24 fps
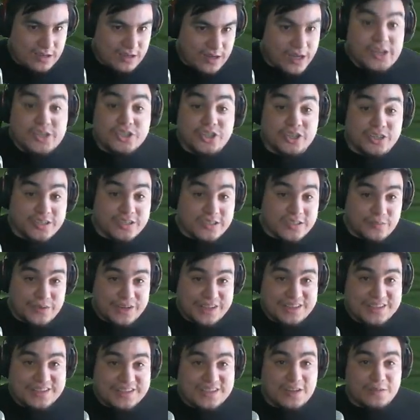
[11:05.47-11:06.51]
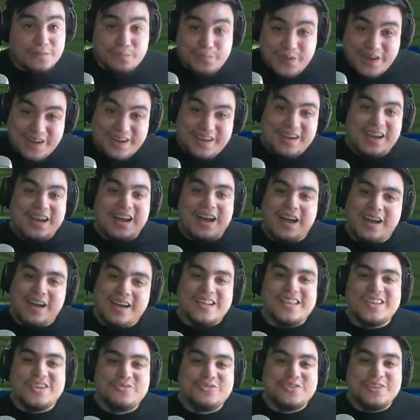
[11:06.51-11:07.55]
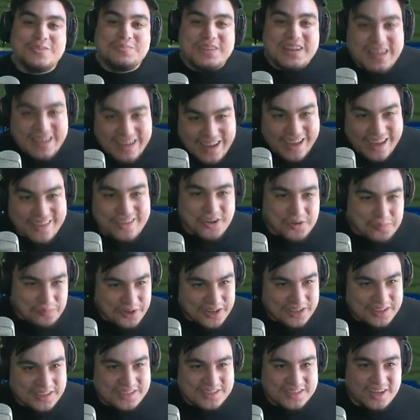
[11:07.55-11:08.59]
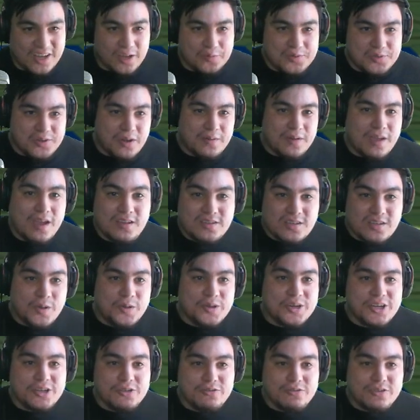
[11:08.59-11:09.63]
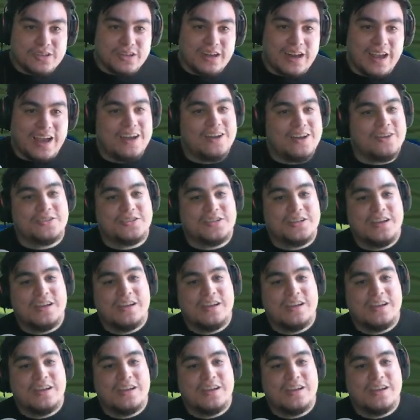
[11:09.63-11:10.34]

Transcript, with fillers: Ice Shard doesn't break the sub, but I'm going to have to use them together to break the sub, so I'm, so I'm going to U-turn out